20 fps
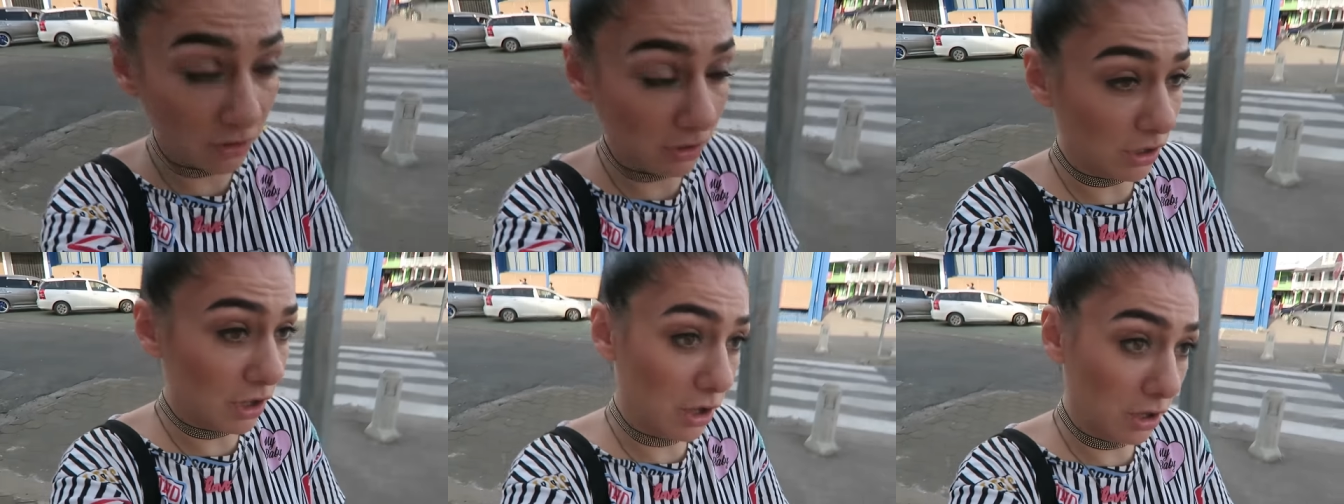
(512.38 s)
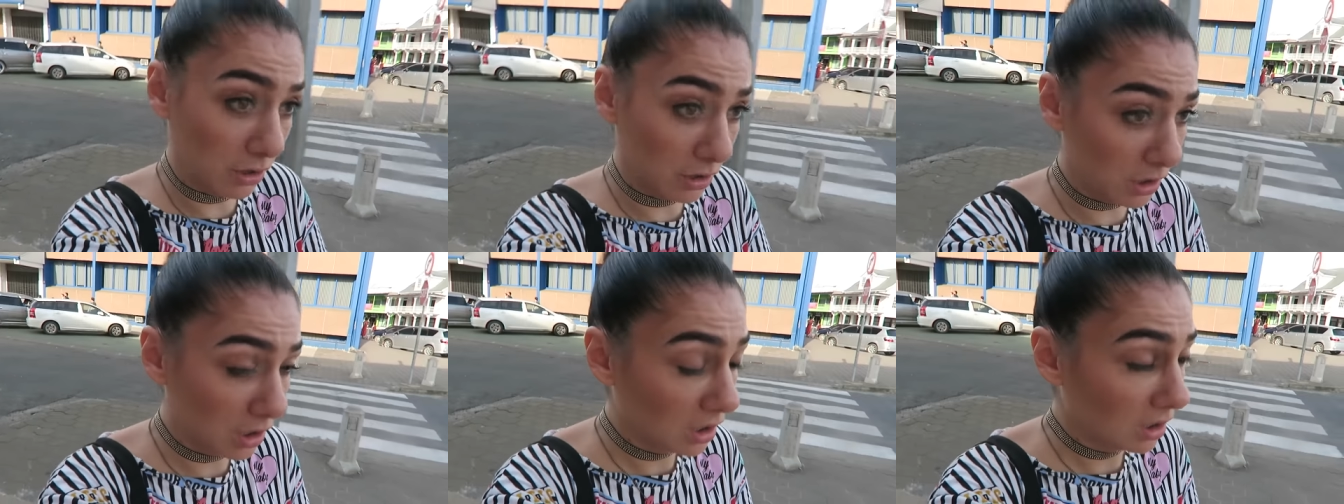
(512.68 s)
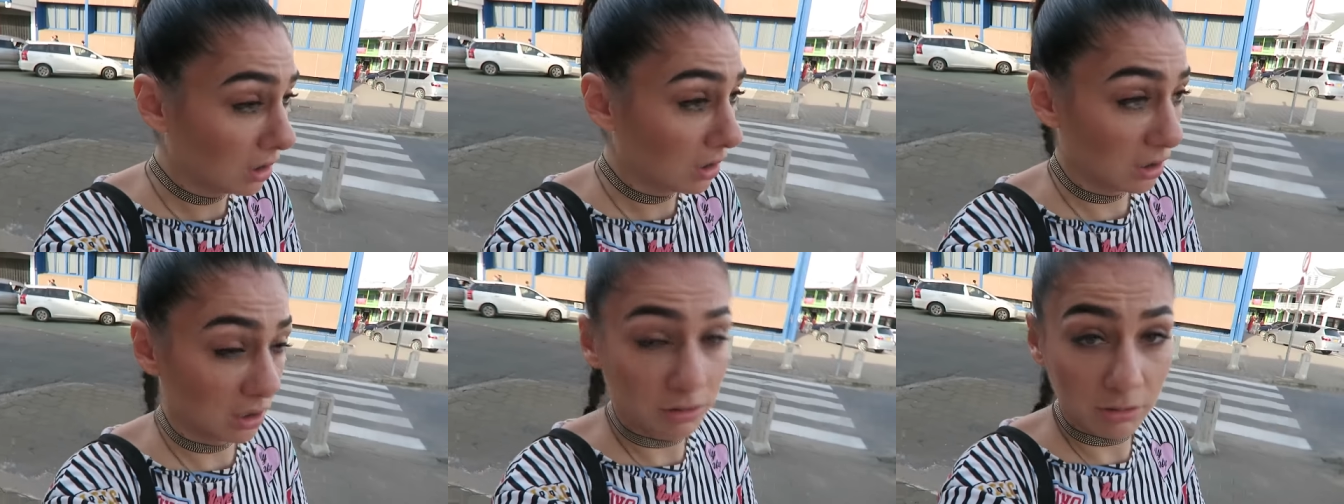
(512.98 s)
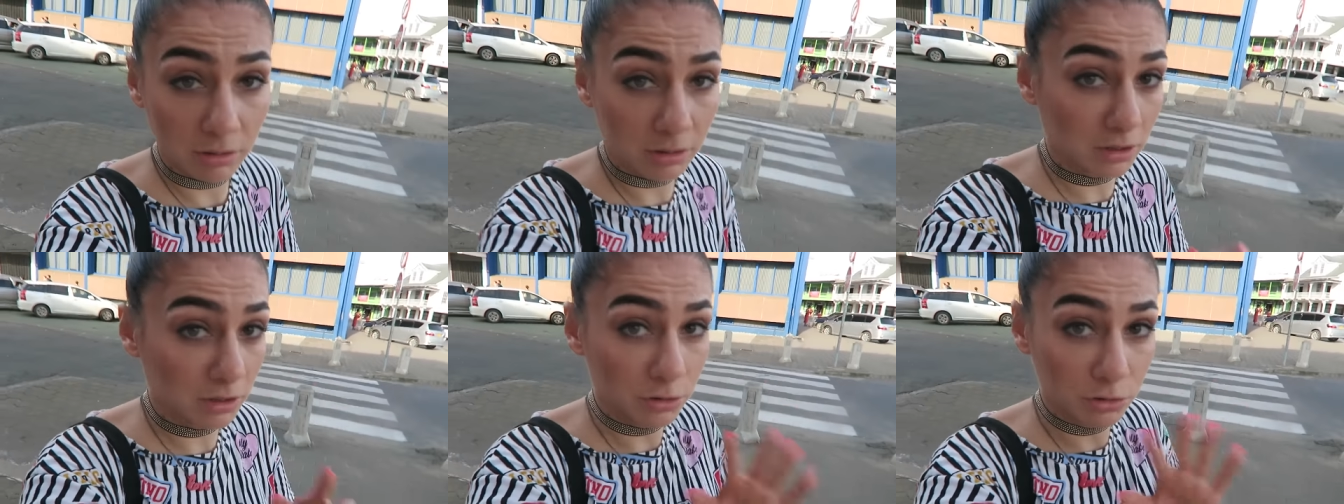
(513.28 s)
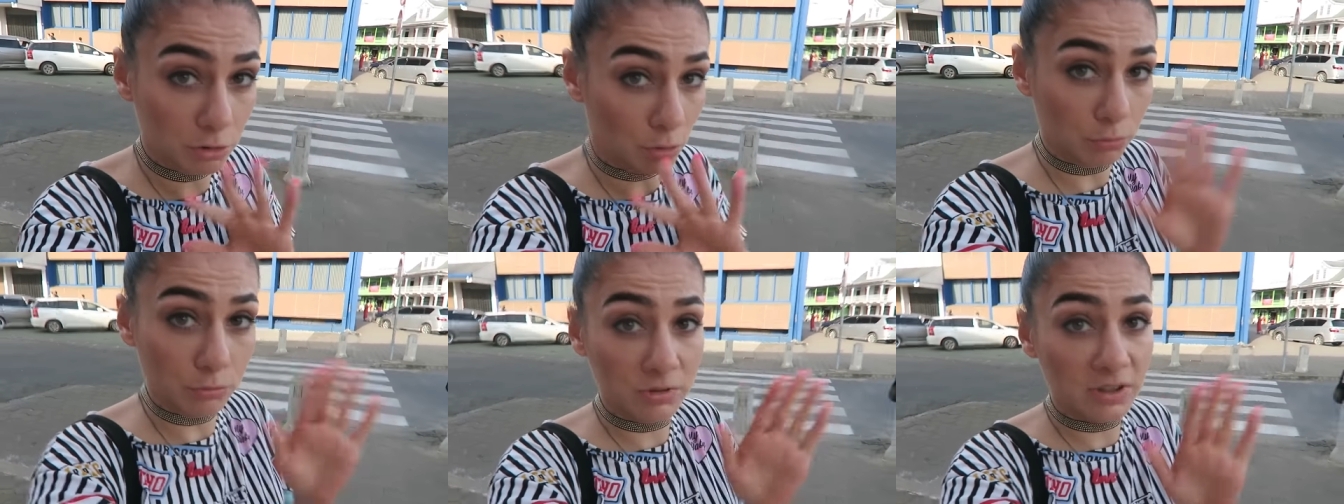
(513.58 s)
salon,
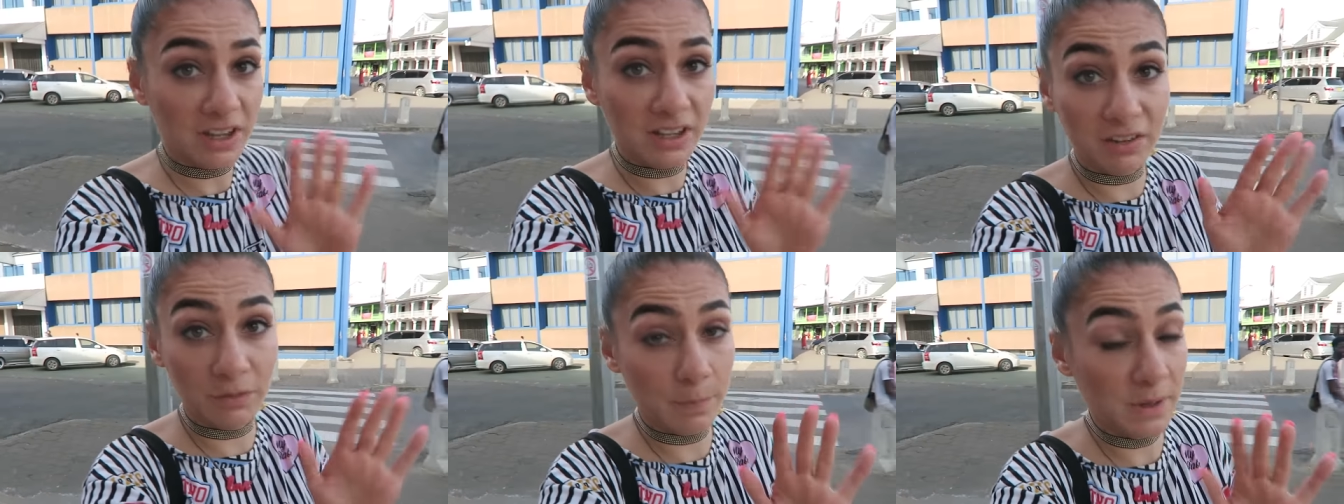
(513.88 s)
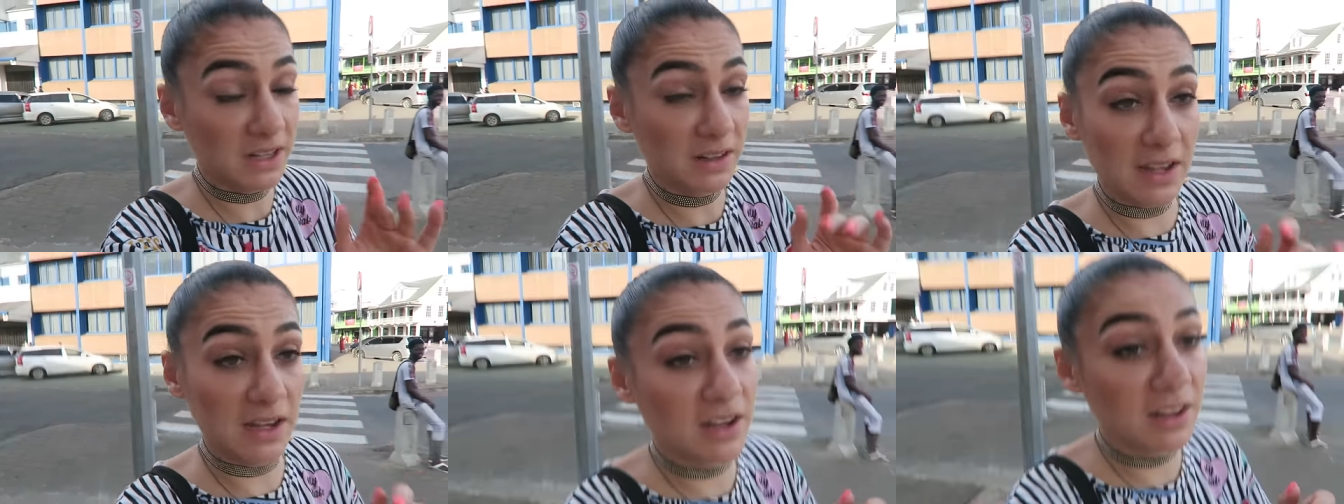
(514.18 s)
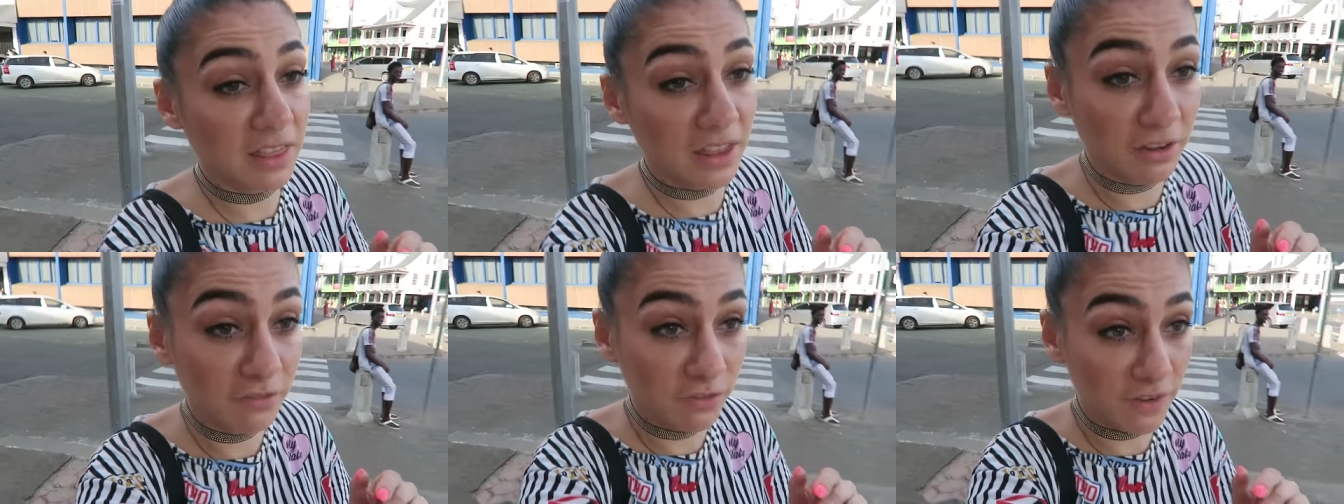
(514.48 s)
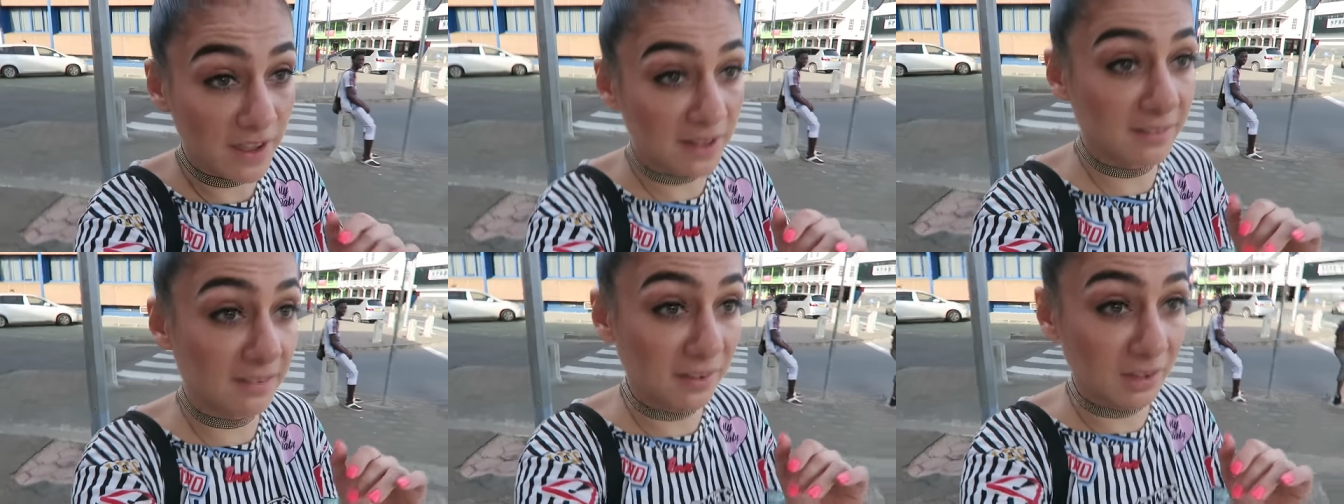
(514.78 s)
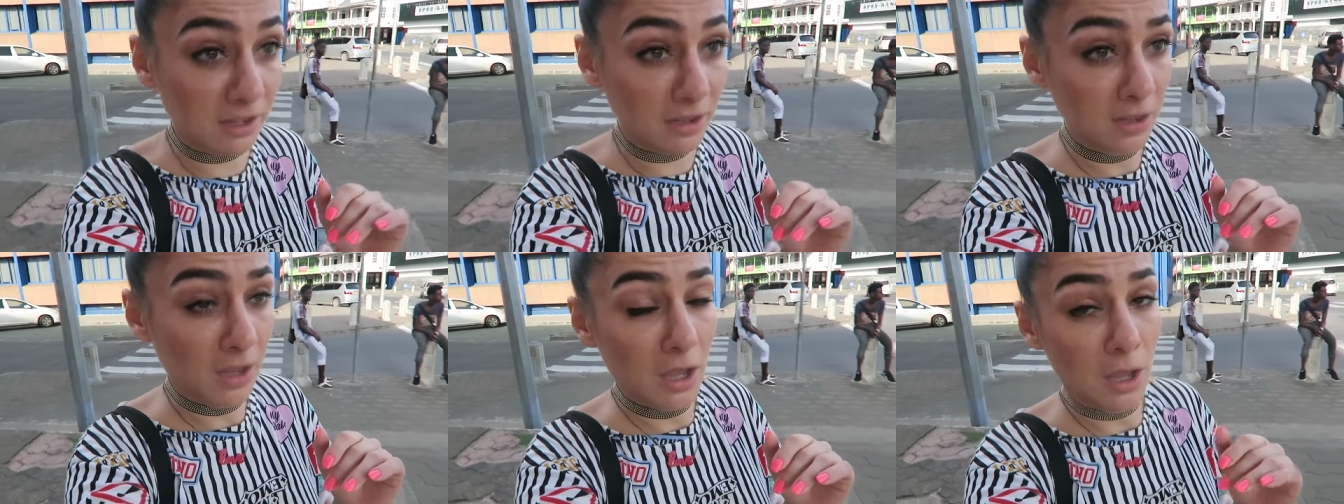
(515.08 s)
don't expect anything
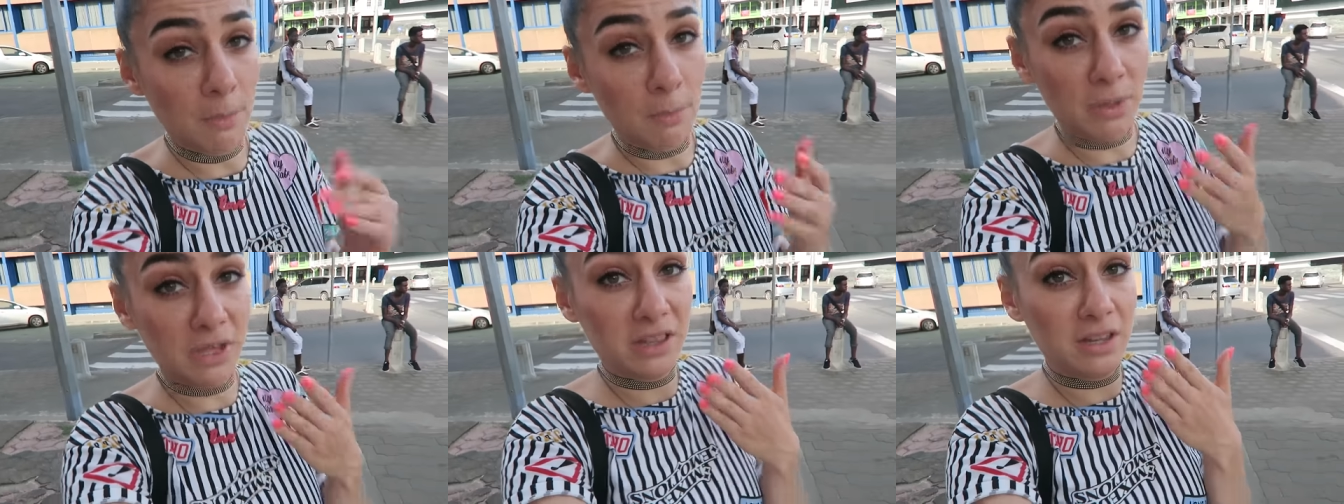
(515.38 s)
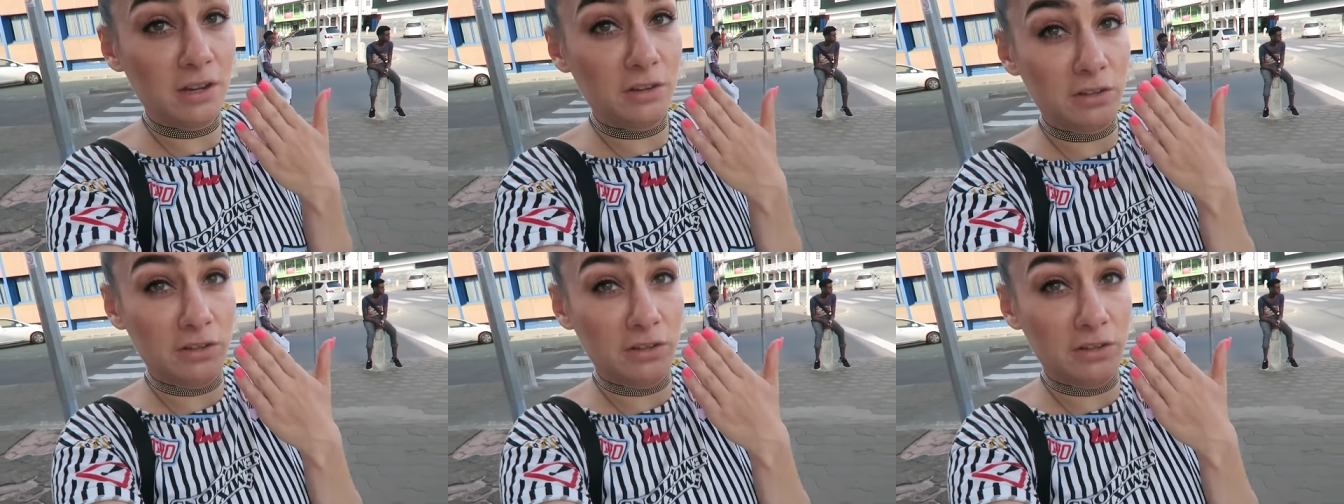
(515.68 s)
fancy, but